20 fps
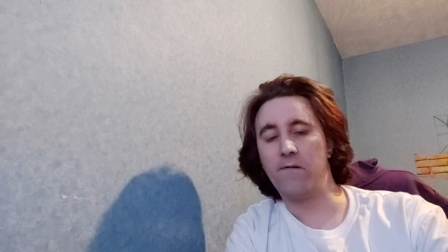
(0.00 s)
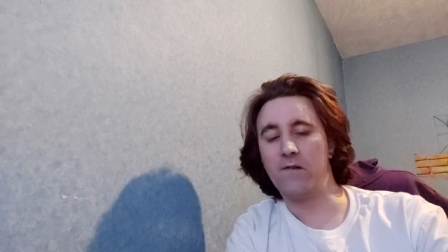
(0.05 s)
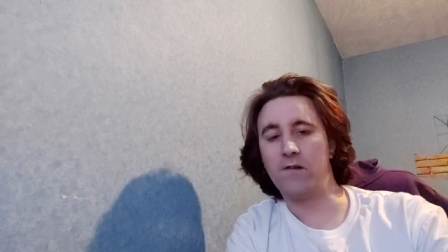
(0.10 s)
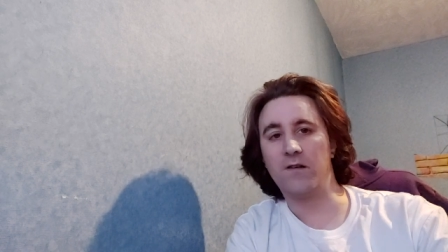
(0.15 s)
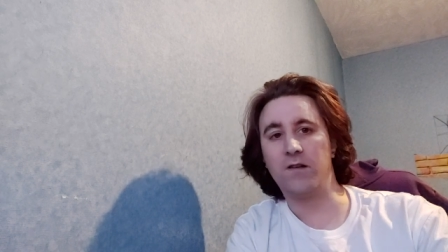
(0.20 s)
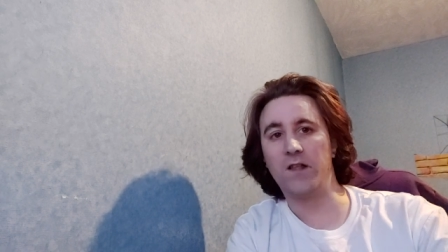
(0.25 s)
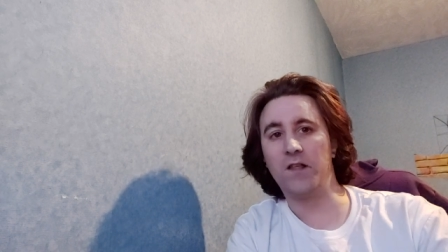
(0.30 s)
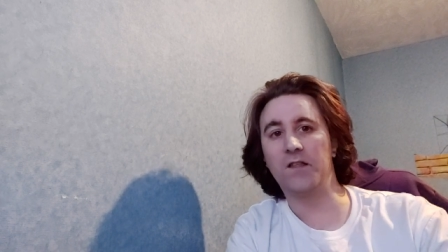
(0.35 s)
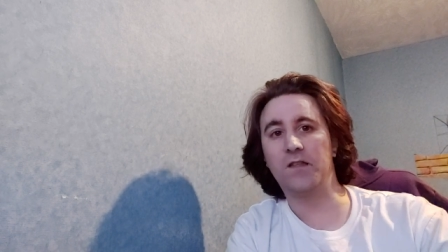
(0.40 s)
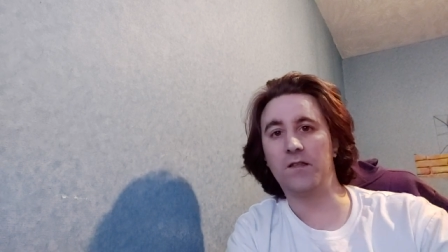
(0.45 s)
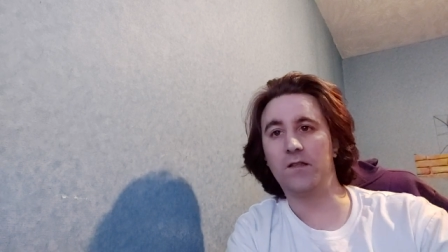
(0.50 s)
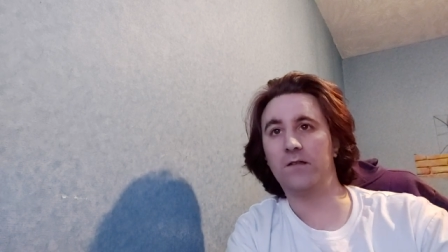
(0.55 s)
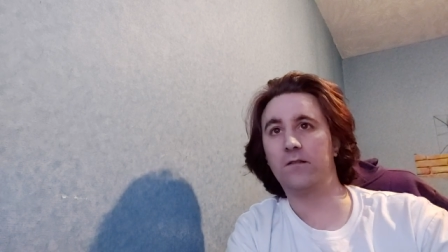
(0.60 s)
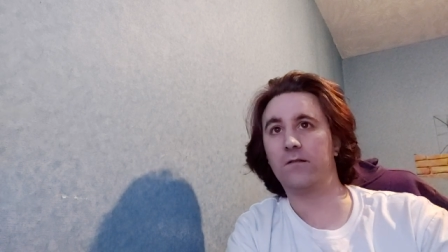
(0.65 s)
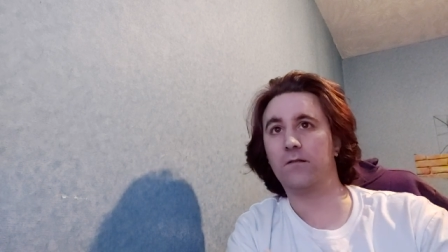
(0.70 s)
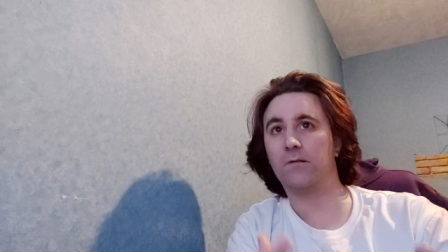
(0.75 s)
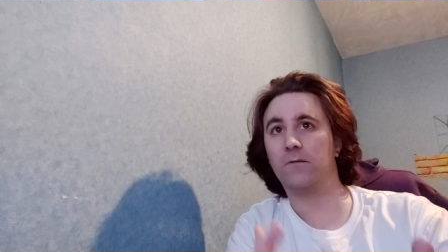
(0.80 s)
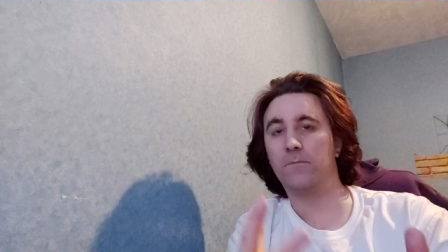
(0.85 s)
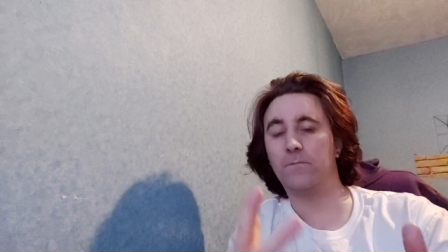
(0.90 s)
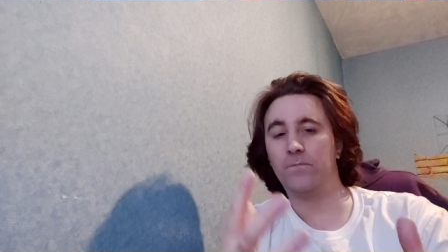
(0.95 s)

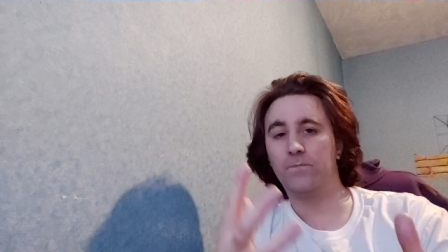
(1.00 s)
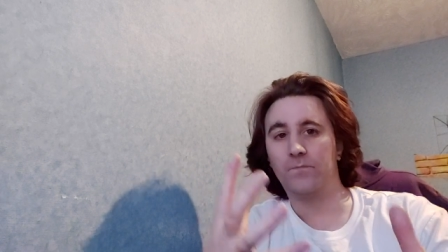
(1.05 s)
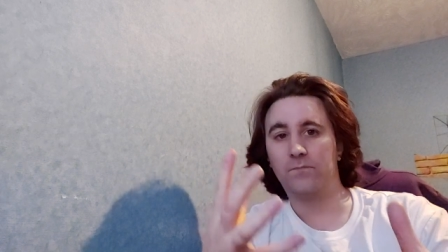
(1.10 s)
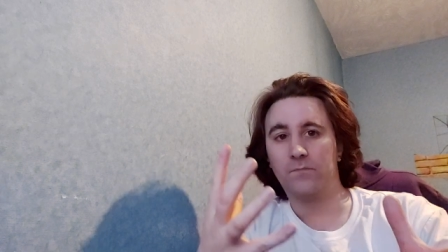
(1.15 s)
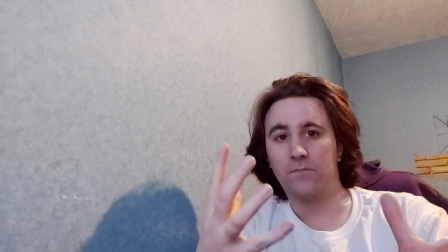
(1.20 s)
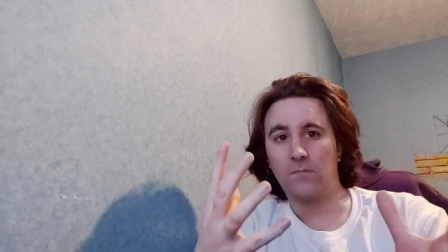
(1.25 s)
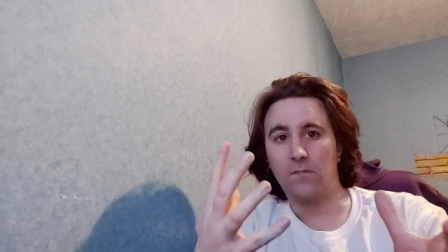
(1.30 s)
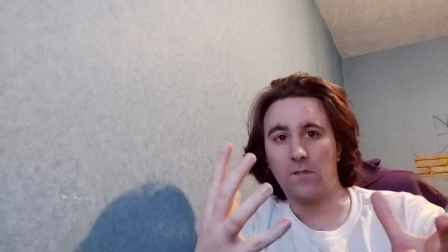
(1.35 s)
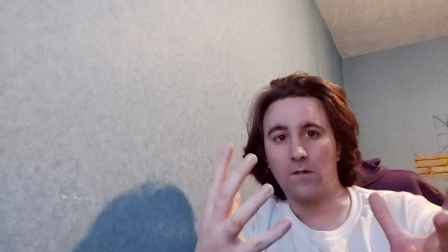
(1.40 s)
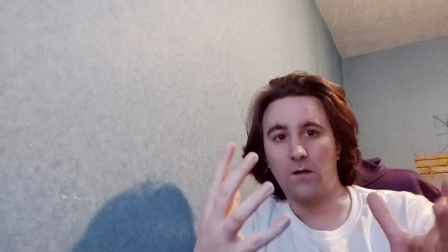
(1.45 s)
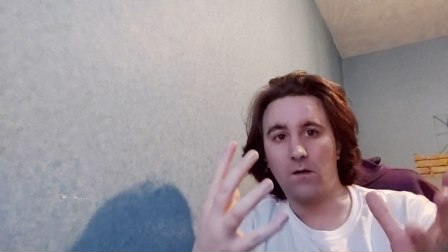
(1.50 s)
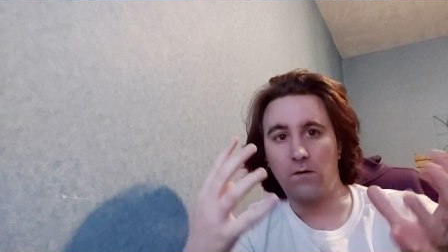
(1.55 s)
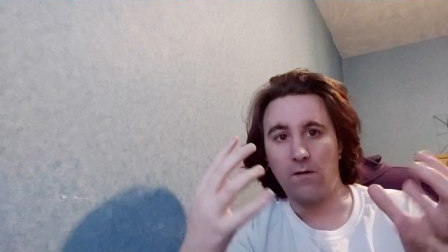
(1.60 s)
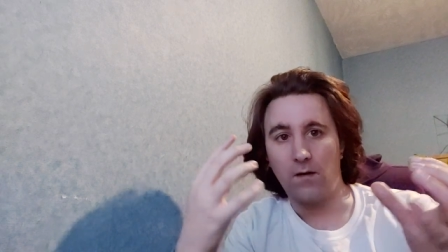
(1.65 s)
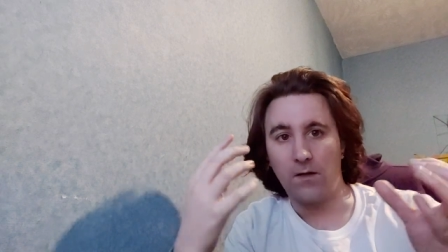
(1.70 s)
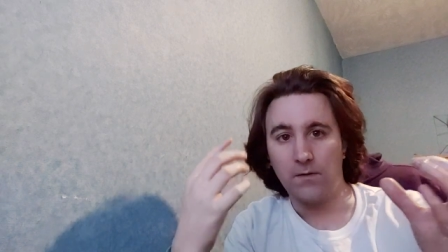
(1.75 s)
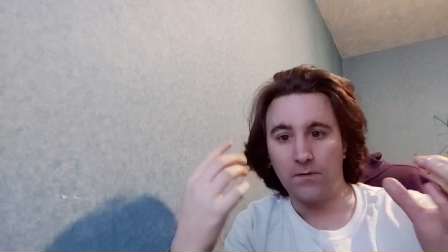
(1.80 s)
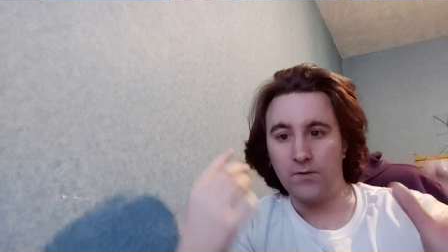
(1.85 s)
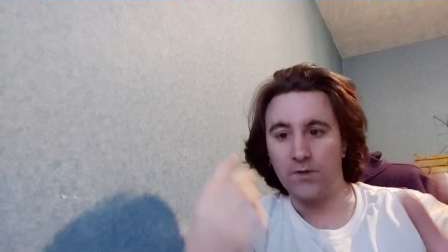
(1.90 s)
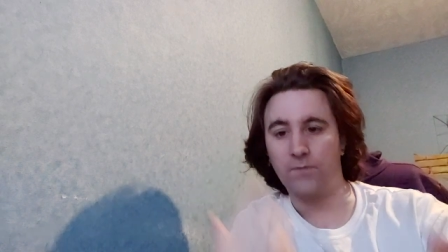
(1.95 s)
This
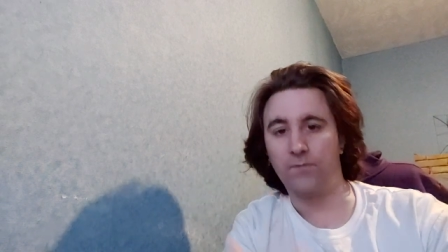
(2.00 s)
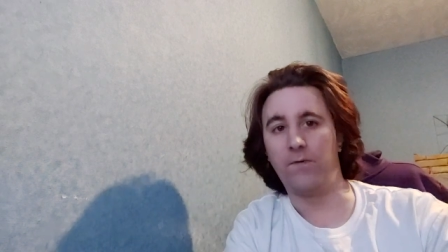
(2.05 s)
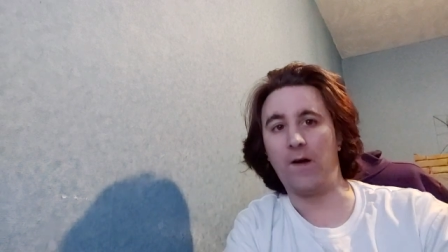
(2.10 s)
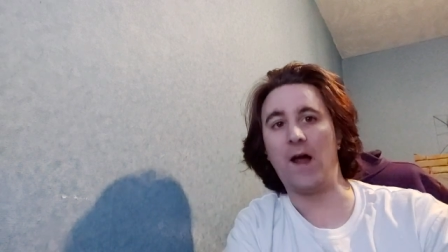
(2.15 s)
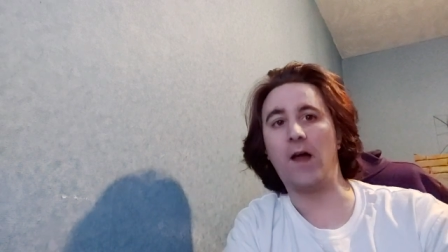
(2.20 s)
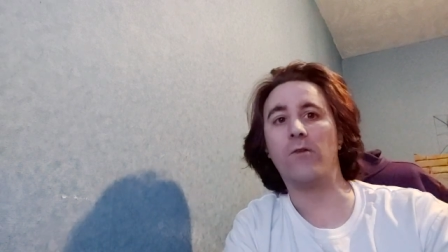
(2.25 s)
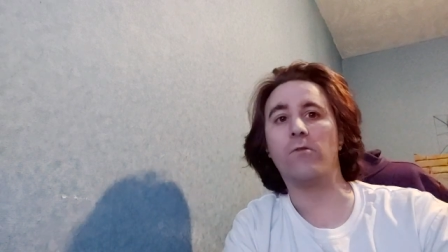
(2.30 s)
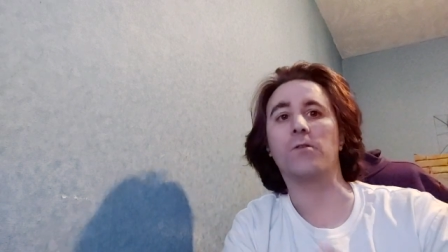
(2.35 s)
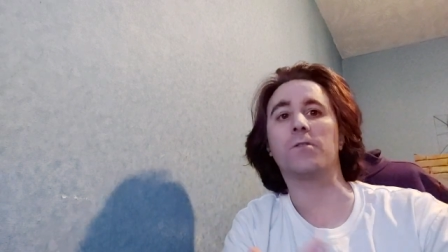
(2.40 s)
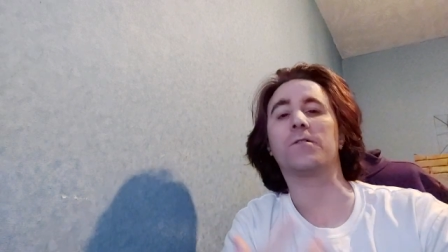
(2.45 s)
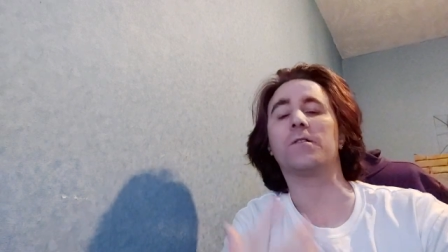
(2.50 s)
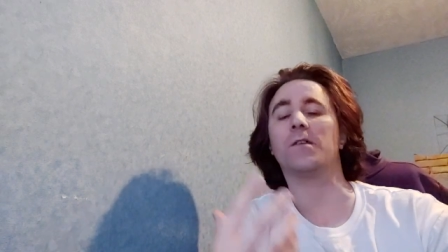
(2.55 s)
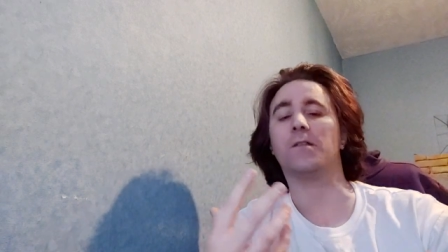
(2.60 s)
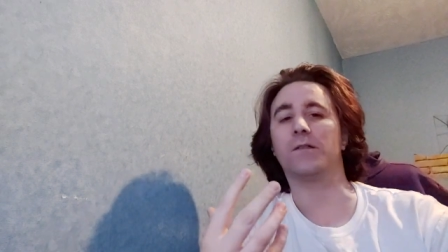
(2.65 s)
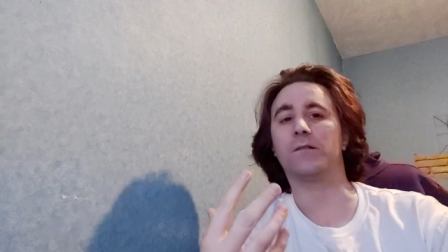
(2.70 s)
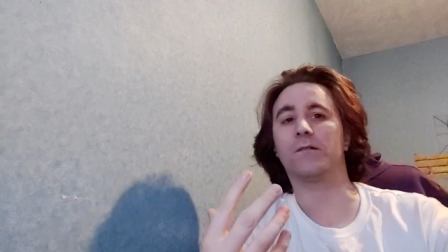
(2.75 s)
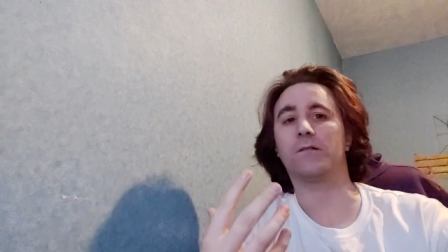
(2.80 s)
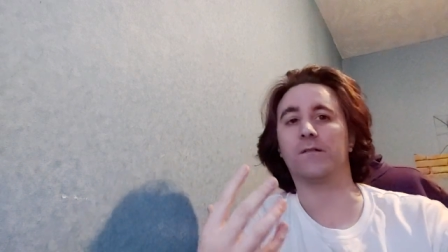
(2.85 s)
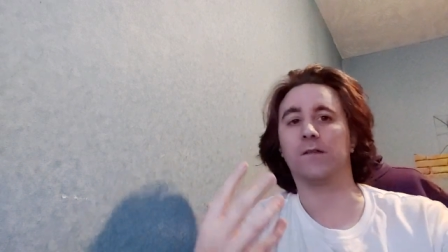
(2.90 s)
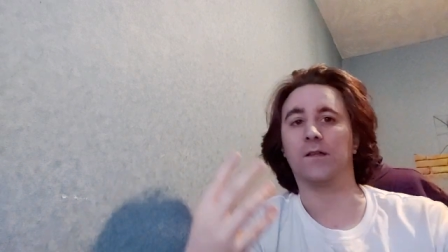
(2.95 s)
this virus
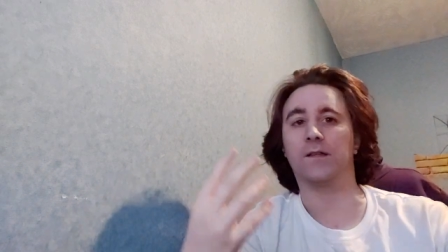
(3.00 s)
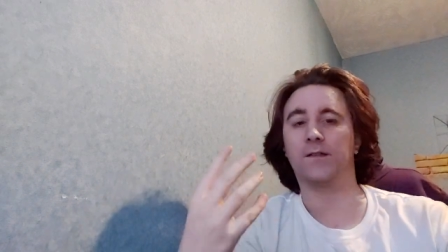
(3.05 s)
is